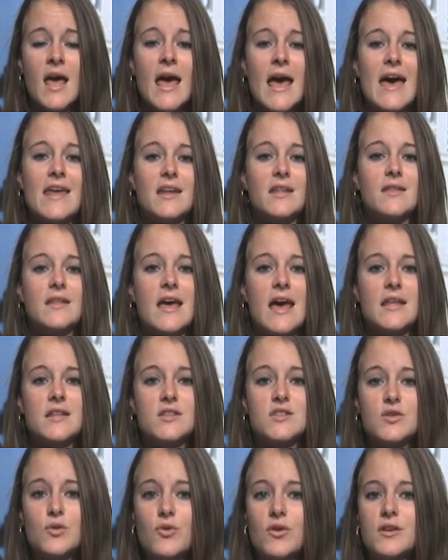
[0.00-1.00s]
And in the
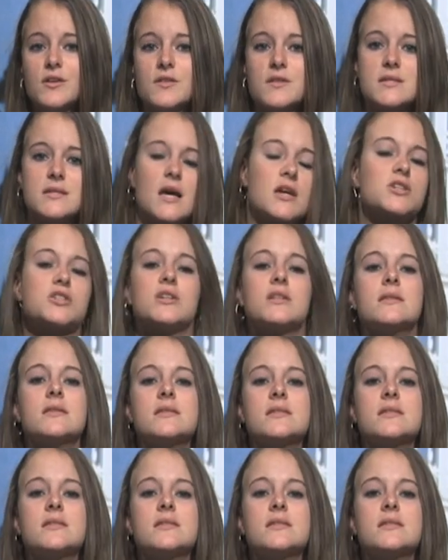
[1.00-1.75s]
editorial section,